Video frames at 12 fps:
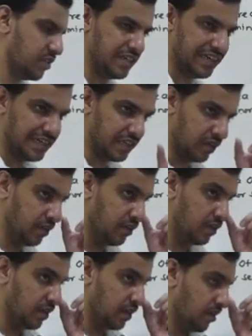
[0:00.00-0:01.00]

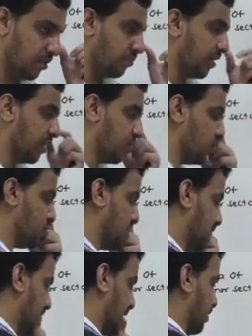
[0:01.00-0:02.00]
theta by
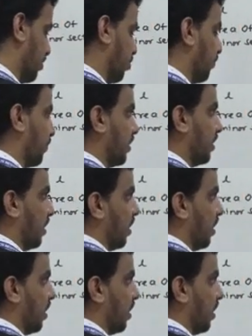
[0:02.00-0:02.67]
using length of an